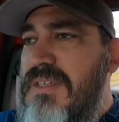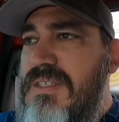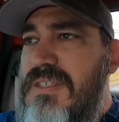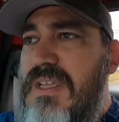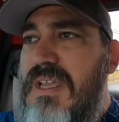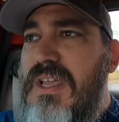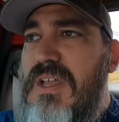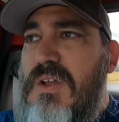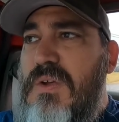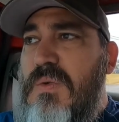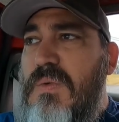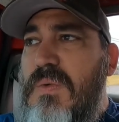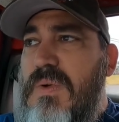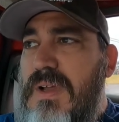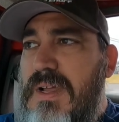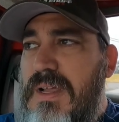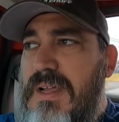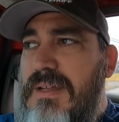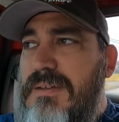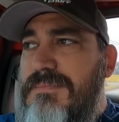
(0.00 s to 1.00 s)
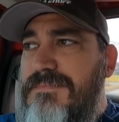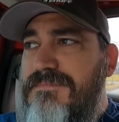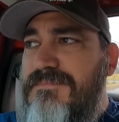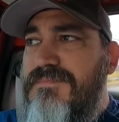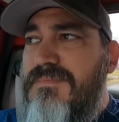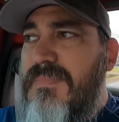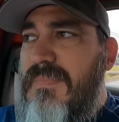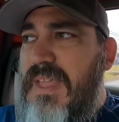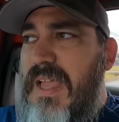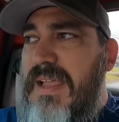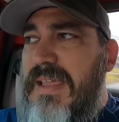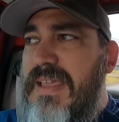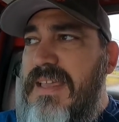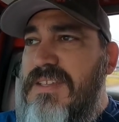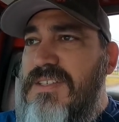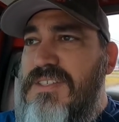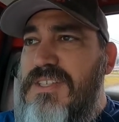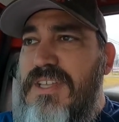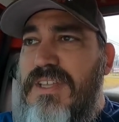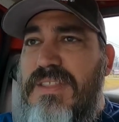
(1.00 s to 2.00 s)
So uh, I
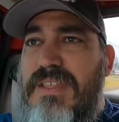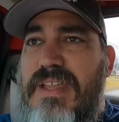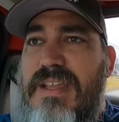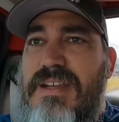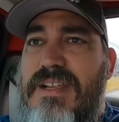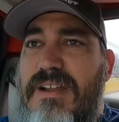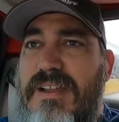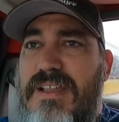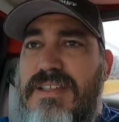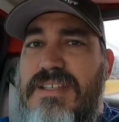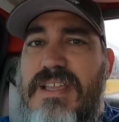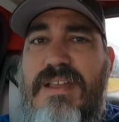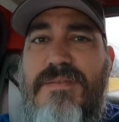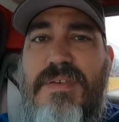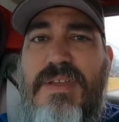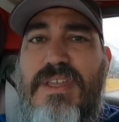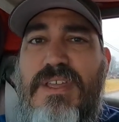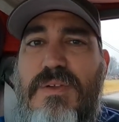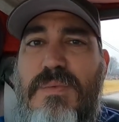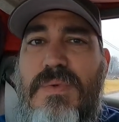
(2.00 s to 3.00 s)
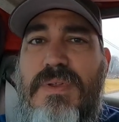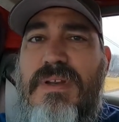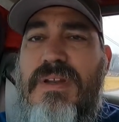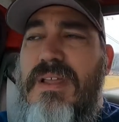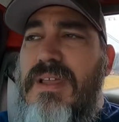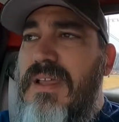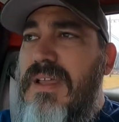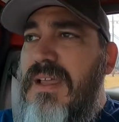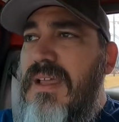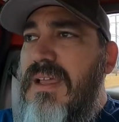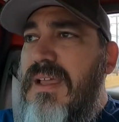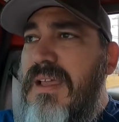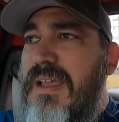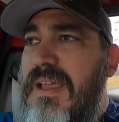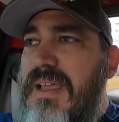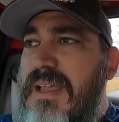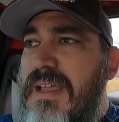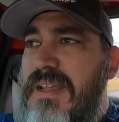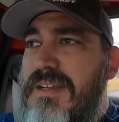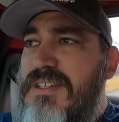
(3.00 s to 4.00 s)
guess till then, y'all guys have a good one.
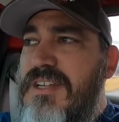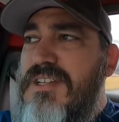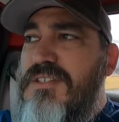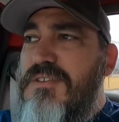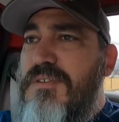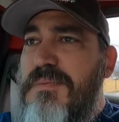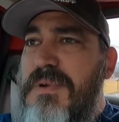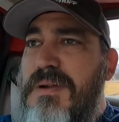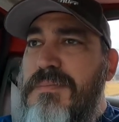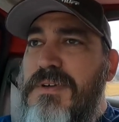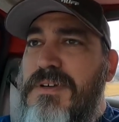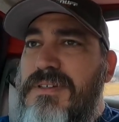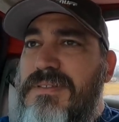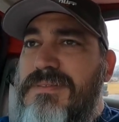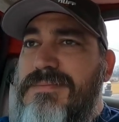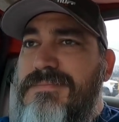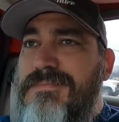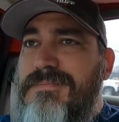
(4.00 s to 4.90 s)
And just remember,